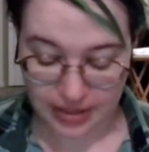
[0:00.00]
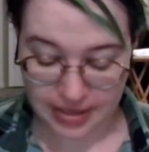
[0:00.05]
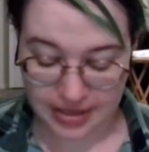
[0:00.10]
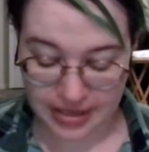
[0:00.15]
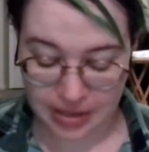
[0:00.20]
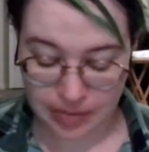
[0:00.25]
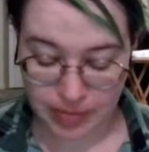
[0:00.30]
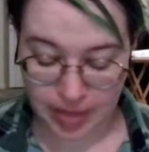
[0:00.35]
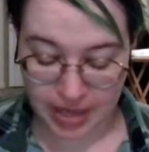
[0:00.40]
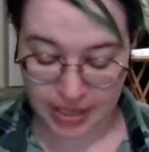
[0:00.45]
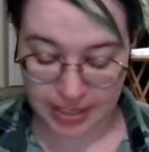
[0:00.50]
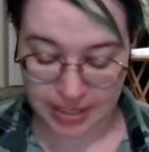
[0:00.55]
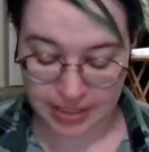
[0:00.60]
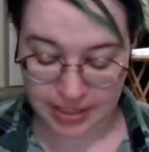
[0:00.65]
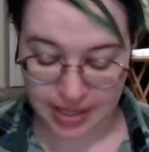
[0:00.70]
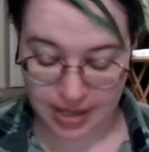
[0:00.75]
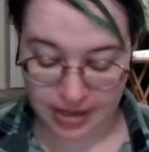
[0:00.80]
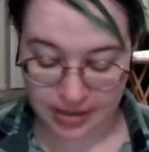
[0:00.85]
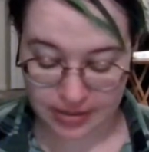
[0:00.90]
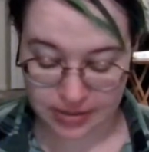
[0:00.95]
He came back
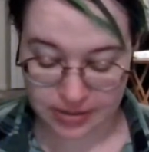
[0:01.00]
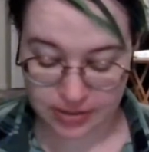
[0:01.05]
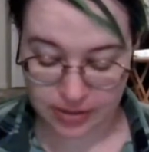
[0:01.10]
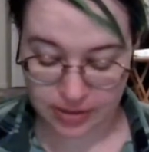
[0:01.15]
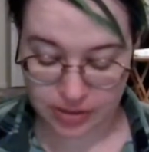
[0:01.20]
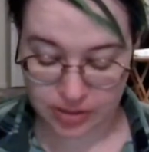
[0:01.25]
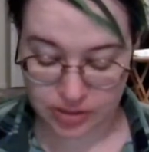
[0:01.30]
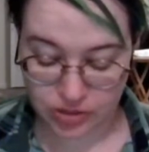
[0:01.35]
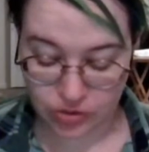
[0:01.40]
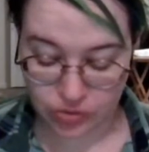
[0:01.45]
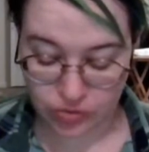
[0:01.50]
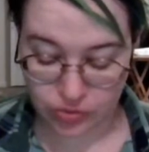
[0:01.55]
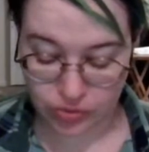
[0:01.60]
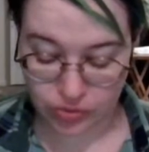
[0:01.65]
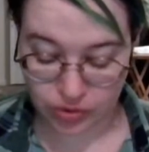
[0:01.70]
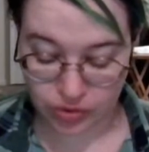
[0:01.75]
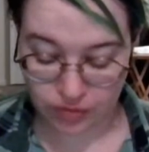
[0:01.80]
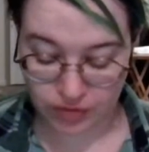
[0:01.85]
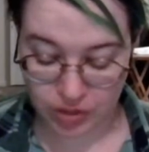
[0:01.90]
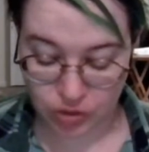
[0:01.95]
at last to the stone
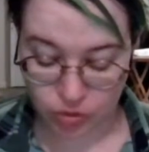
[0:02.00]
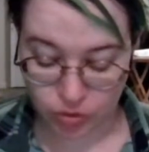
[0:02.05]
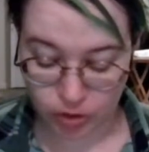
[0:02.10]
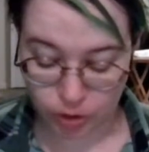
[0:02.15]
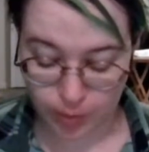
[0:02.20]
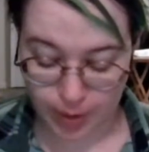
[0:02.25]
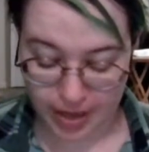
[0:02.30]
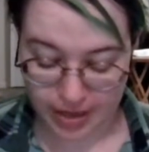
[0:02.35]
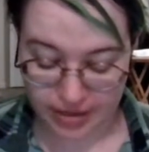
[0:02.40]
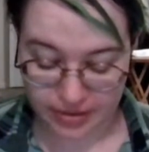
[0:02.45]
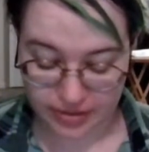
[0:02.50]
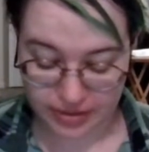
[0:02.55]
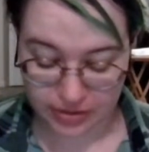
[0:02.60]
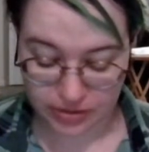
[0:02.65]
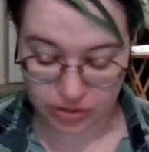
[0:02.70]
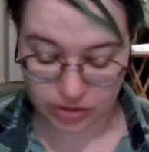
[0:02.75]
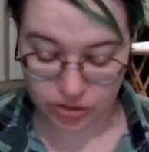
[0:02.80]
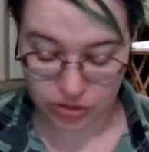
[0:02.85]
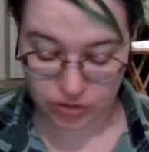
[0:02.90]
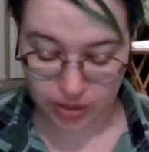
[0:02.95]
door of the Orc
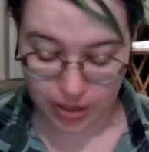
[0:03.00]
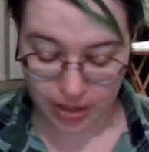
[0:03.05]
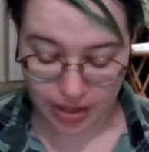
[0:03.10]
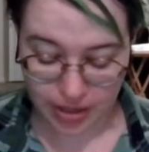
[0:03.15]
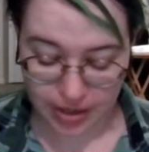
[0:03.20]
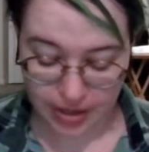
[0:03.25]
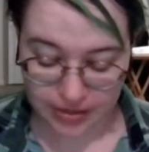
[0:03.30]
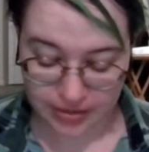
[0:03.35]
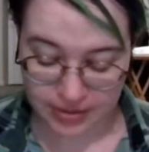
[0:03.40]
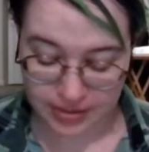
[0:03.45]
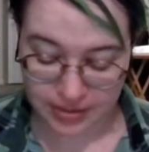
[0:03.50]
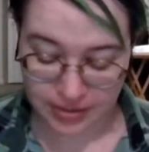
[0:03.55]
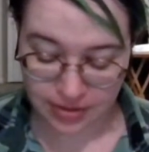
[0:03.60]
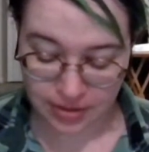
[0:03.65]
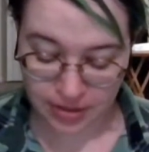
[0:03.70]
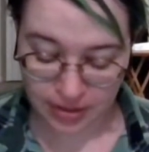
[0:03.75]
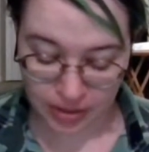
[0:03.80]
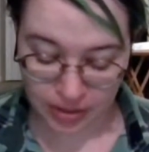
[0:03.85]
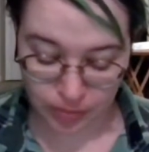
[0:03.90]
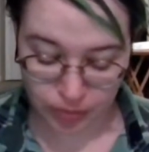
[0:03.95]
passage, and
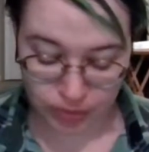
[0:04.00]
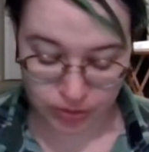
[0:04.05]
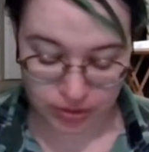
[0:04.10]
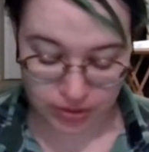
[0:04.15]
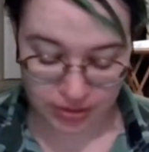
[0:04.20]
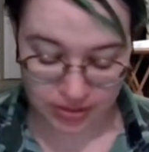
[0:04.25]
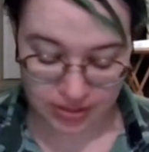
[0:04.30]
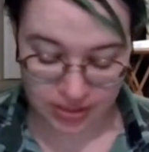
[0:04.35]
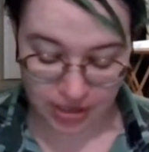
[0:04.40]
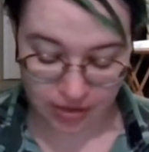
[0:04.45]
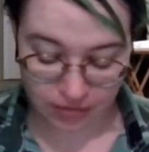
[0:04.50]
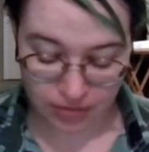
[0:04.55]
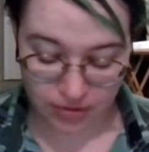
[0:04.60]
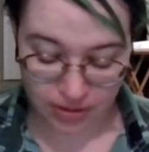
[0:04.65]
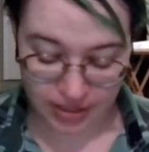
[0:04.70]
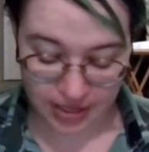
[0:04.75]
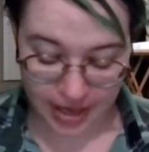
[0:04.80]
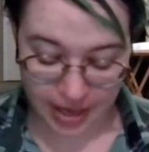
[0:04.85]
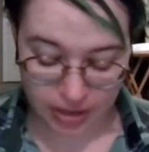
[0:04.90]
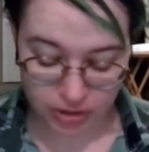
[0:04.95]
still unable to discover
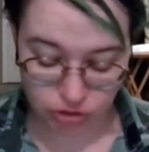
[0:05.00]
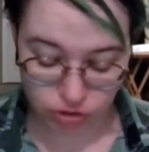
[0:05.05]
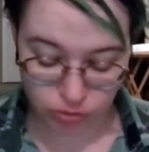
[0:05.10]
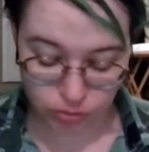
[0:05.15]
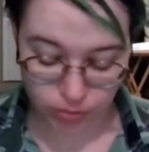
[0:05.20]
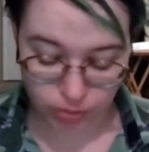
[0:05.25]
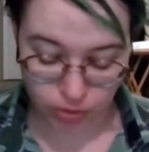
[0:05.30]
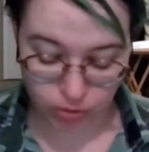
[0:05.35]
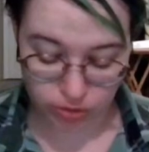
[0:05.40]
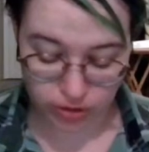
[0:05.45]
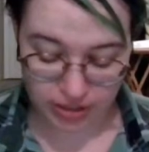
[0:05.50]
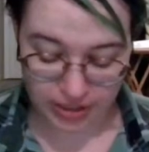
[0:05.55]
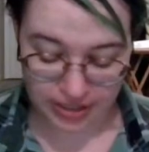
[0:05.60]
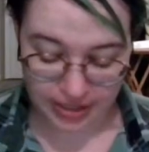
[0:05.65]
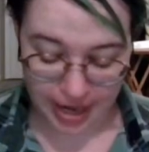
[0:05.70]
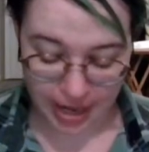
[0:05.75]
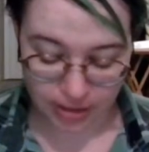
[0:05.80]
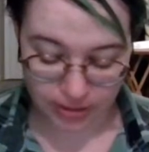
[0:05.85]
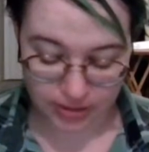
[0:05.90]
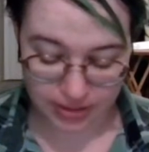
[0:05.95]
the catch or bolt
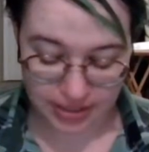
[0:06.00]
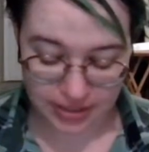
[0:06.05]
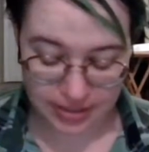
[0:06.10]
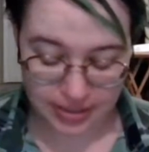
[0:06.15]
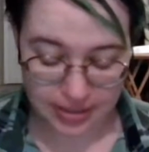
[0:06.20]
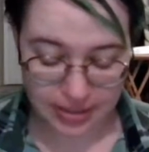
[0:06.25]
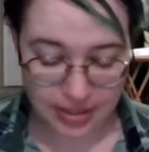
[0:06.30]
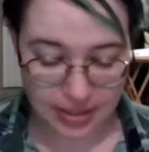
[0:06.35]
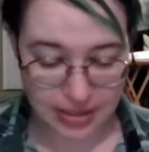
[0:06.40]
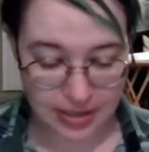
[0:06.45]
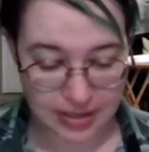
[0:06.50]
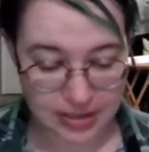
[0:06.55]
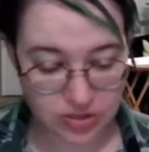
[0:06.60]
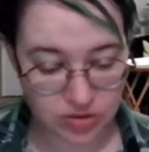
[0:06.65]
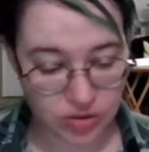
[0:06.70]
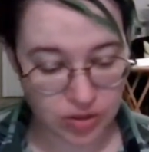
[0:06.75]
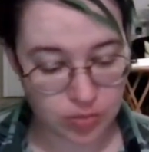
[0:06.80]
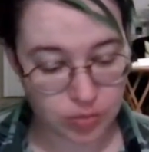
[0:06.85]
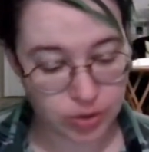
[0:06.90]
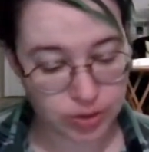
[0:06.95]
that held it, he
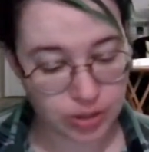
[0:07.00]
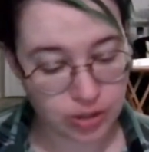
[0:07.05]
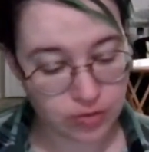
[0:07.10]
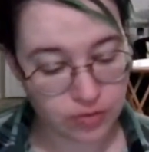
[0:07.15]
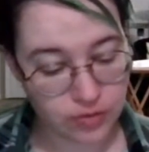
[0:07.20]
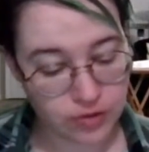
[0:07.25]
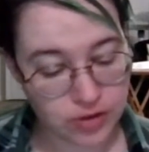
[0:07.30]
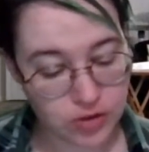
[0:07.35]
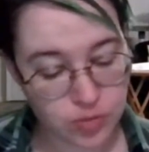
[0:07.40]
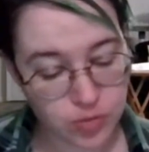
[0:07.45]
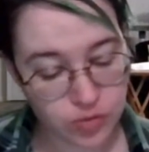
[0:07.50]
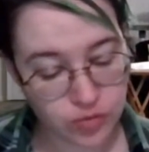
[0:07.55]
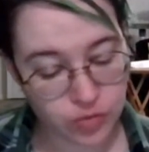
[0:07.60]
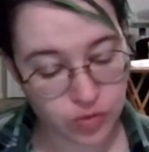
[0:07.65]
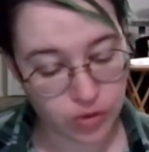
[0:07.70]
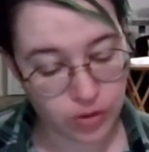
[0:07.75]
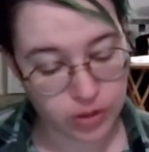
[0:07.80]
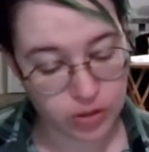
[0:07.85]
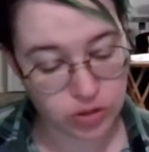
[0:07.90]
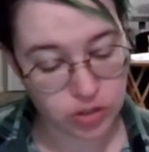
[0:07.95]
scrambled over as
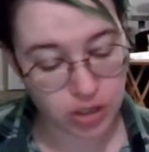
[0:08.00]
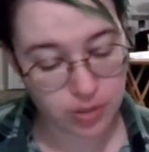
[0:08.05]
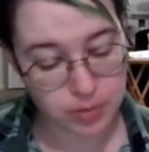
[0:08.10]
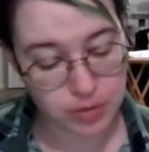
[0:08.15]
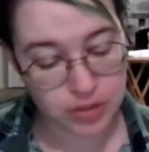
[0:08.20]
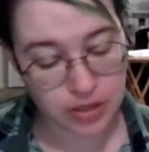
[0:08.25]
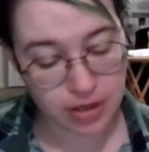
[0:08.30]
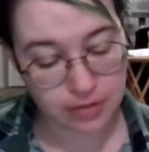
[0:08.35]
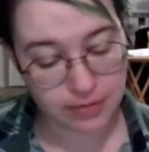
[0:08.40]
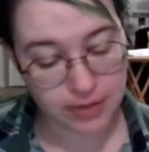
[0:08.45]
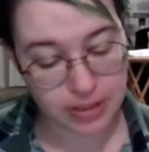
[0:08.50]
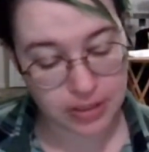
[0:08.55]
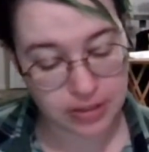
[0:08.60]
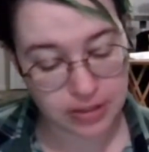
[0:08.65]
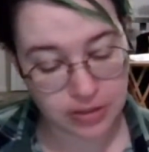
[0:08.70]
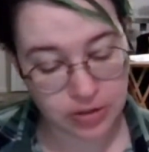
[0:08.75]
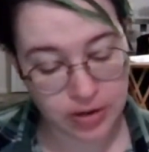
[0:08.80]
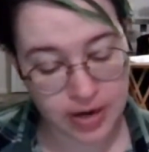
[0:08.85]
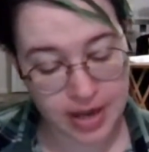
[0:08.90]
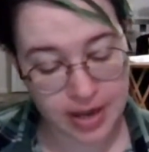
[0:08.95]
before and dropped softly
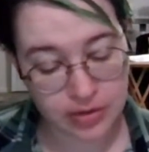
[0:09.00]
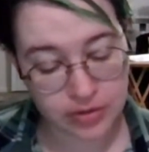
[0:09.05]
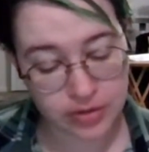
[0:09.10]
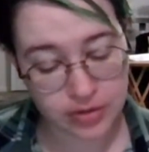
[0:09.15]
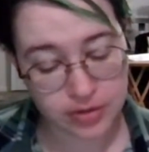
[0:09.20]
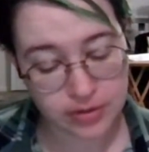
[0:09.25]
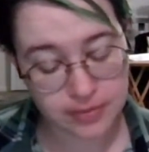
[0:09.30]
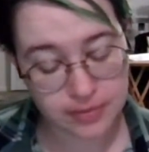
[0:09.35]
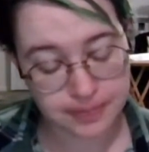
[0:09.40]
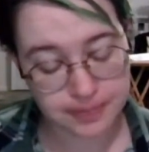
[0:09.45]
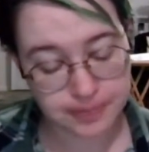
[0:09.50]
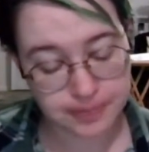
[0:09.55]
to the ground.